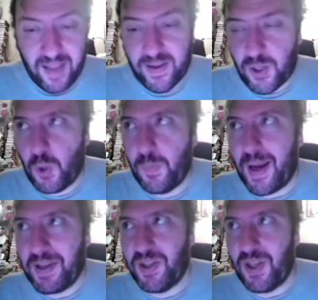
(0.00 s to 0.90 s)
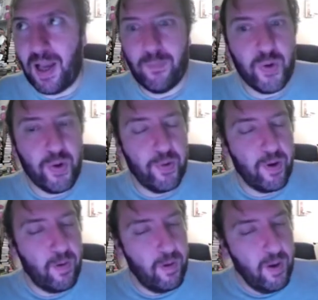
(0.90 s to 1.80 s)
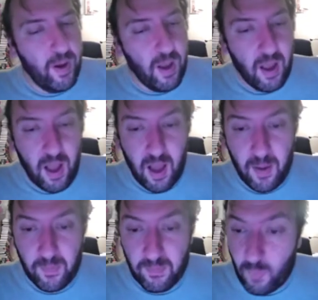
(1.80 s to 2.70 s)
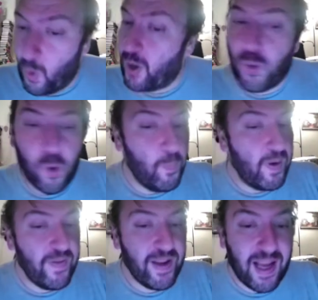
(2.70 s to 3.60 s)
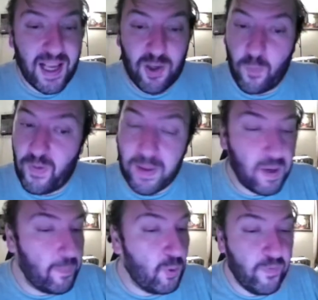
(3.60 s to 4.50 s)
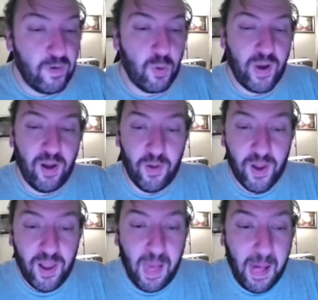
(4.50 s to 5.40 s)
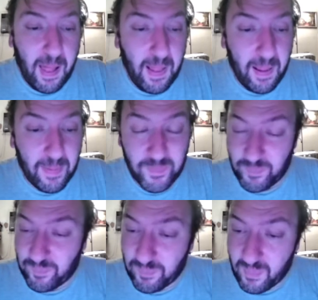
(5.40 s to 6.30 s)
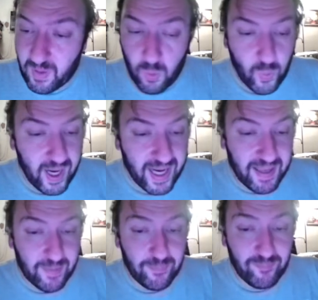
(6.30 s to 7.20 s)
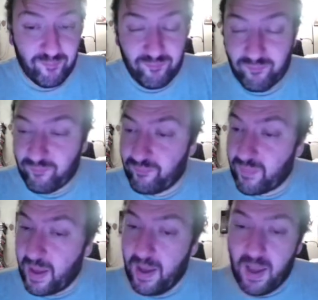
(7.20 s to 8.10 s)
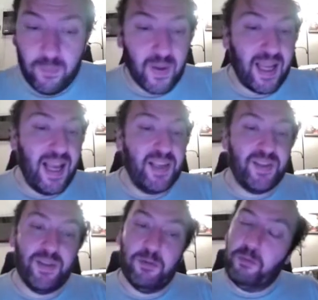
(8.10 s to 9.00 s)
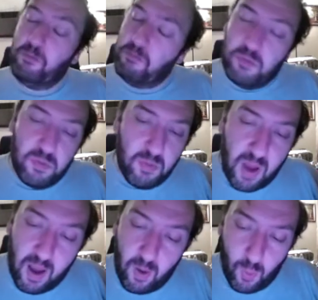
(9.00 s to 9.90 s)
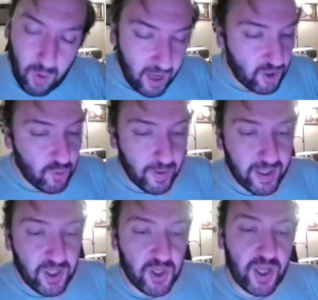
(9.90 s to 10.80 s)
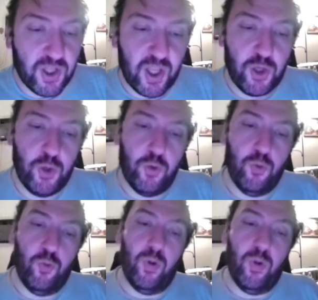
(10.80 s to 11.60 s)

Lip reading: least 2 boxes on pre-order. Want to do an opening for you guys. Hopefully I'm going to pull very well when I get them. But guys, I strongly suggest that you